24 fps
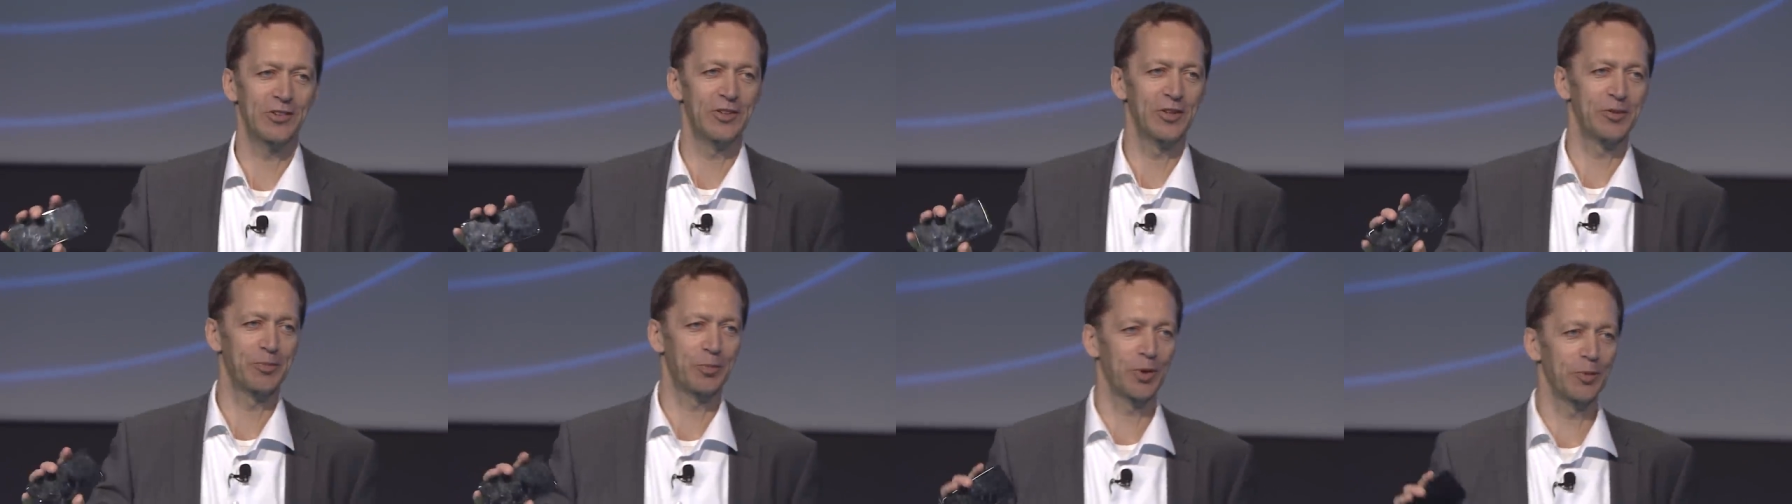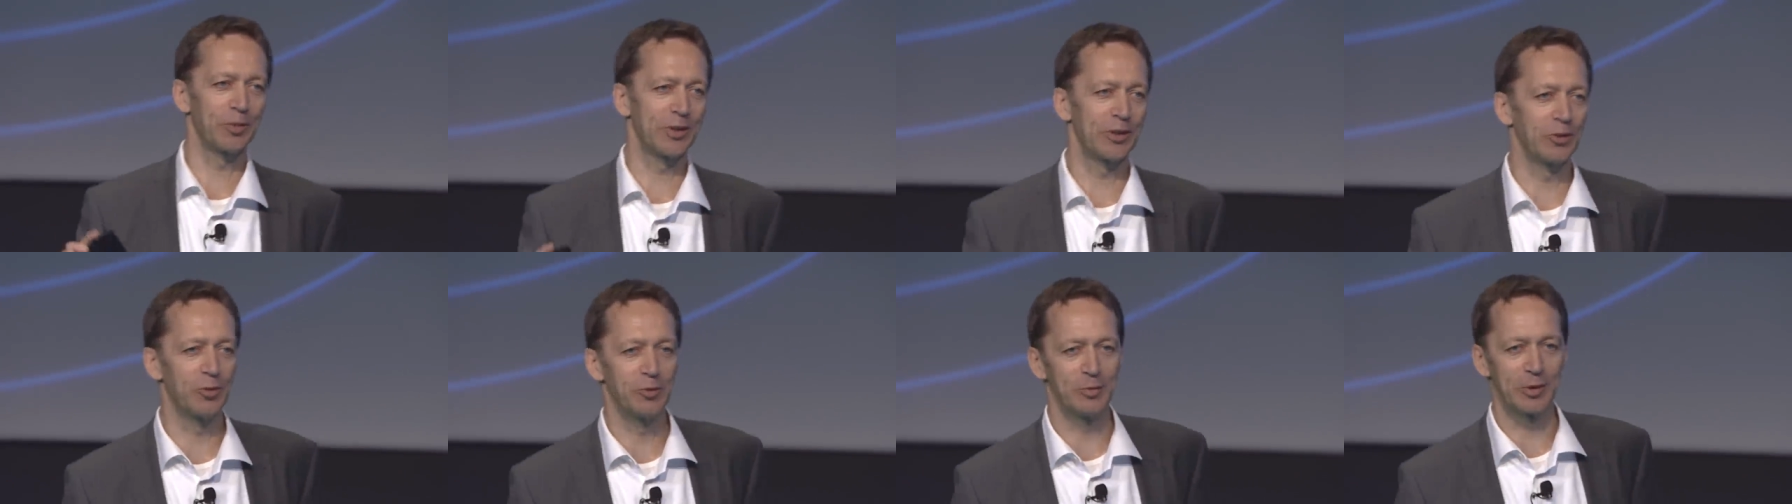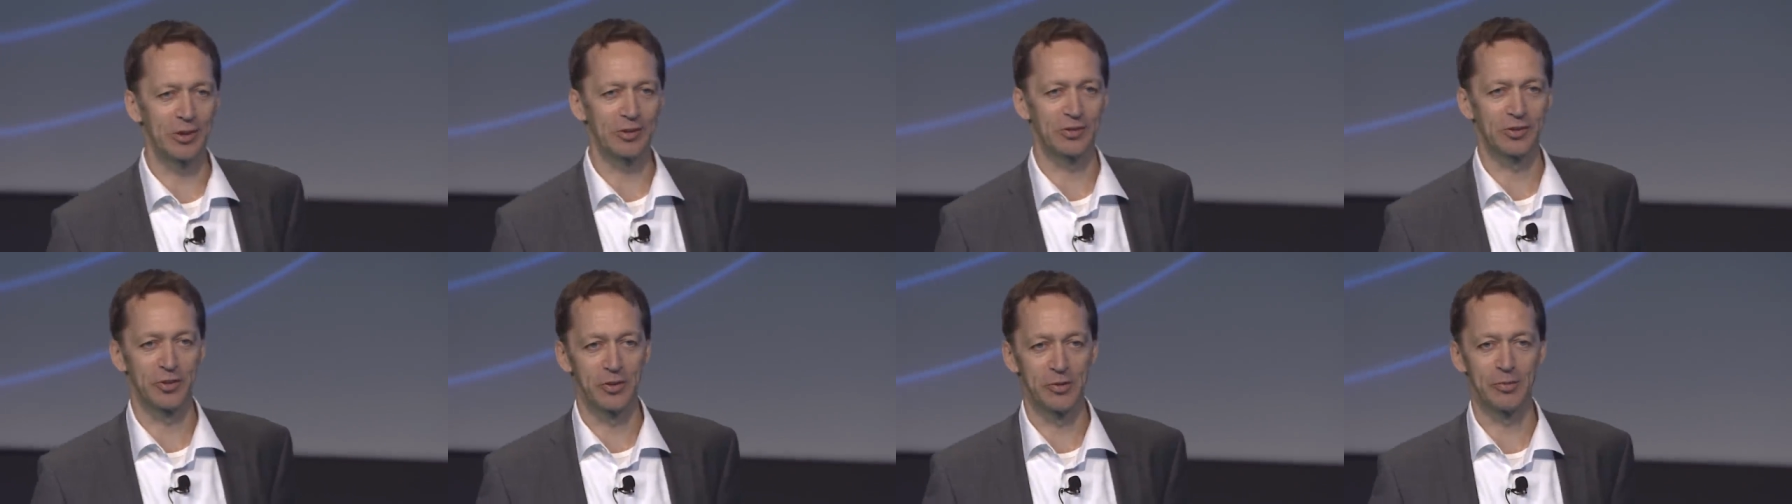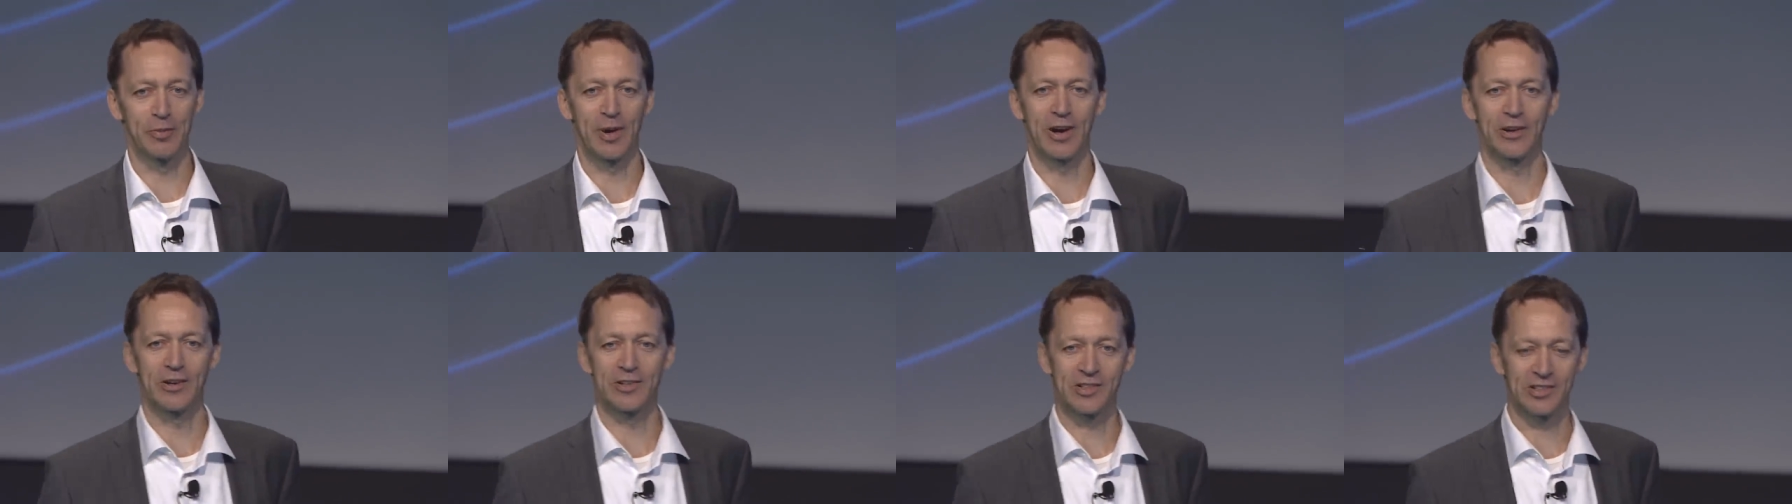you're probably almost too
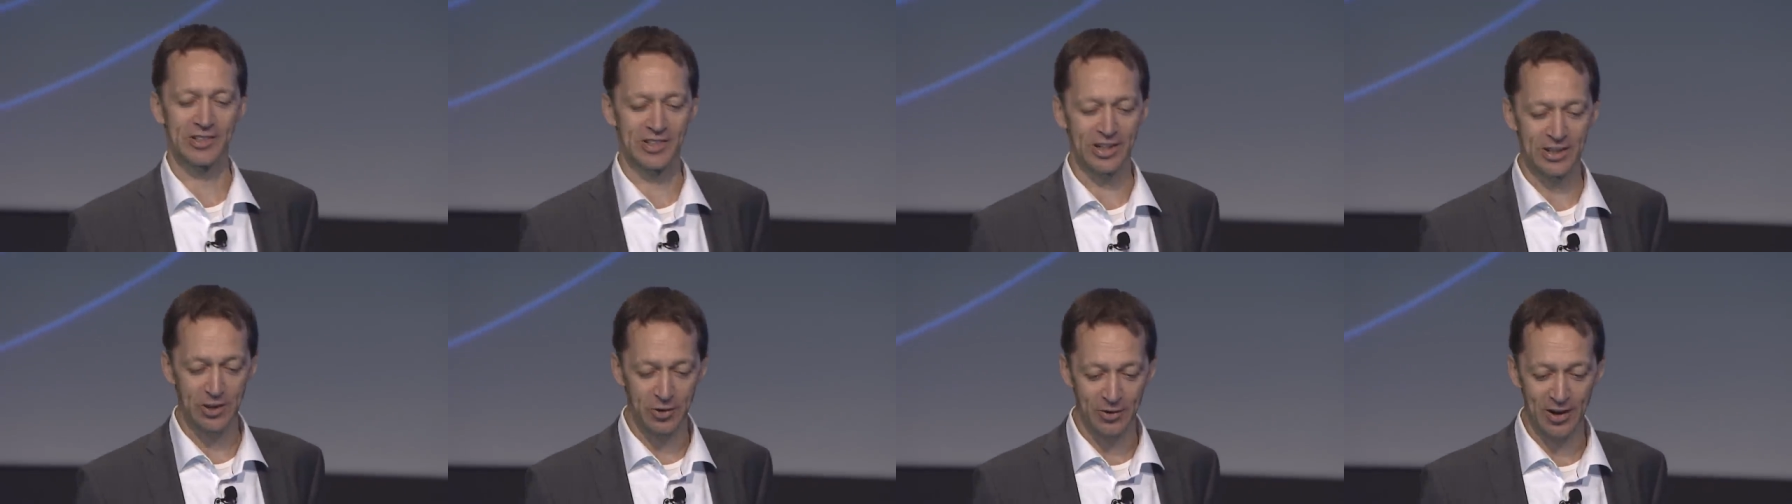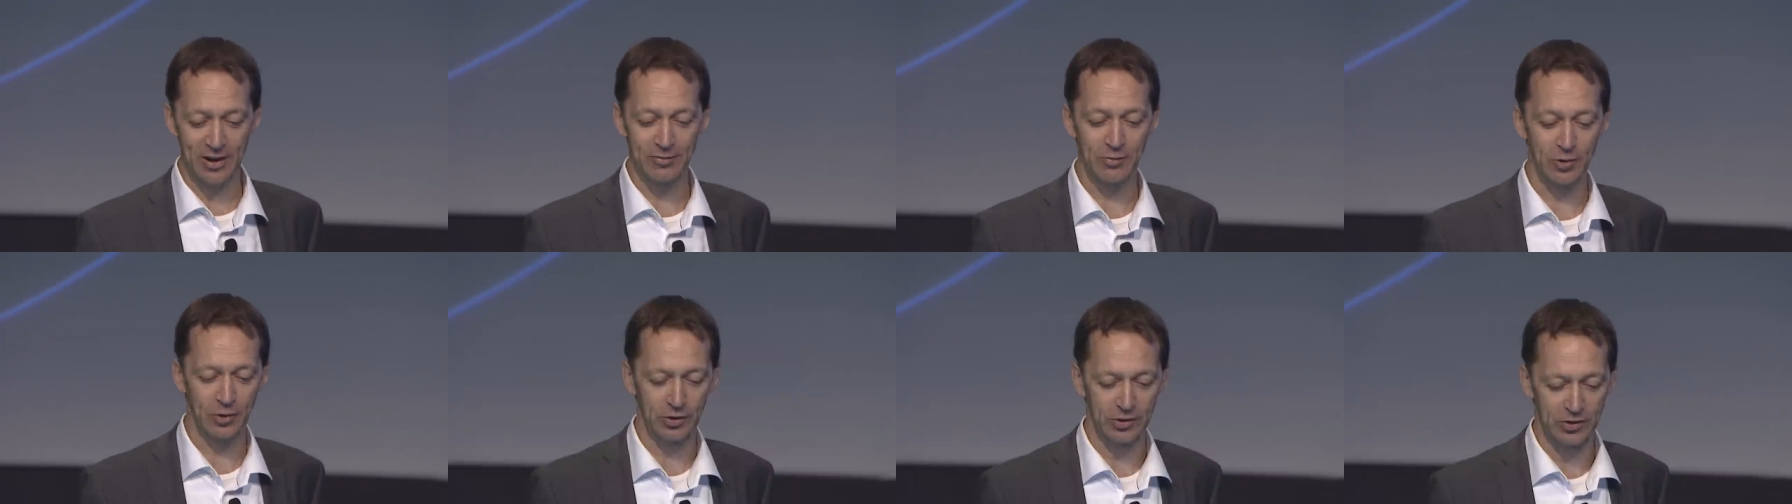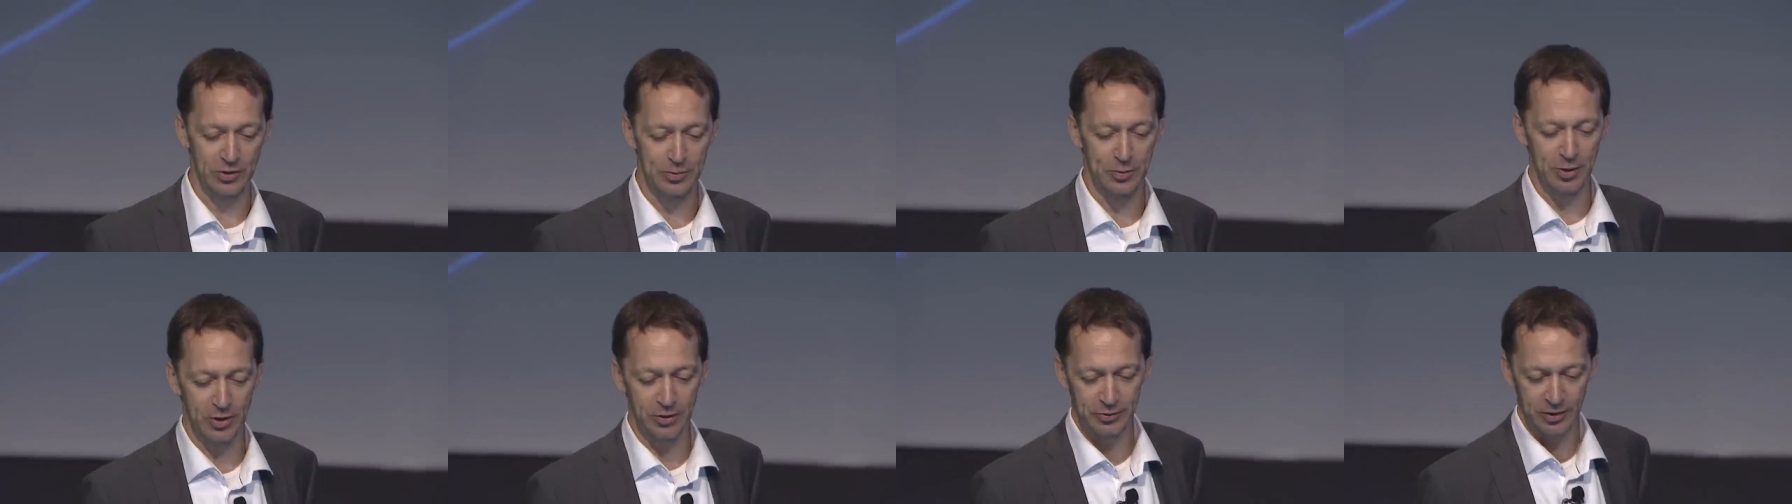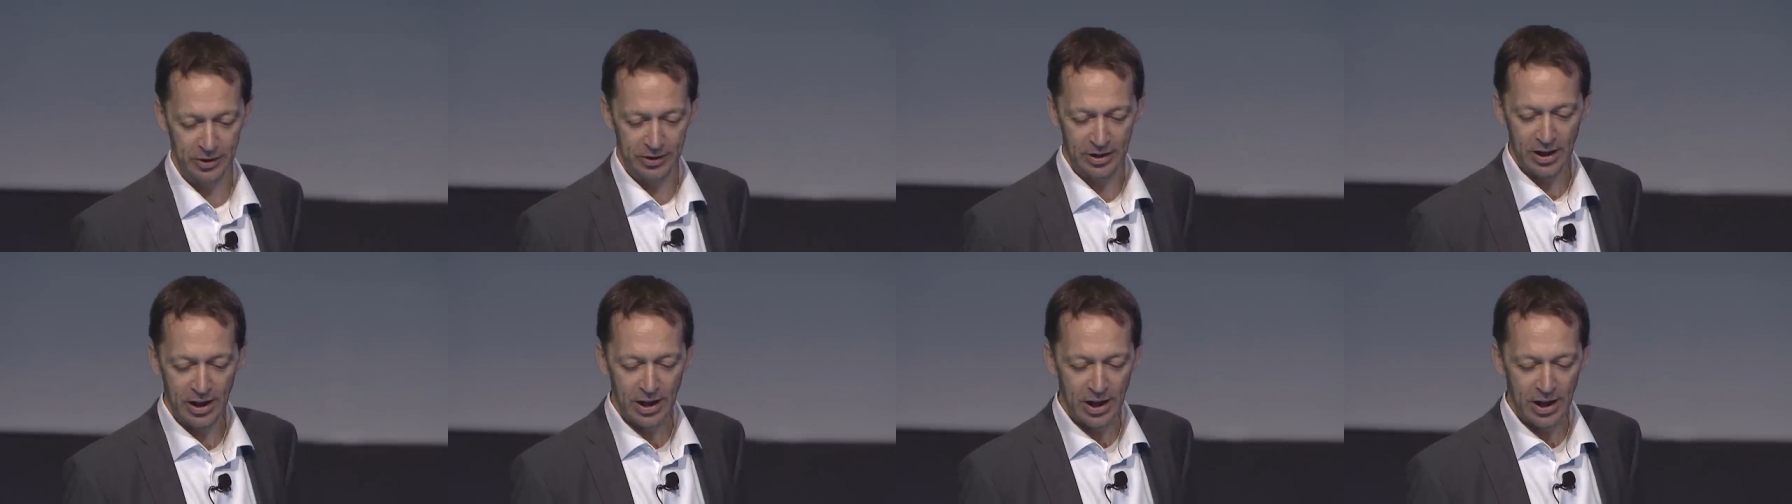embarrassed to say you haven't got a smartphone.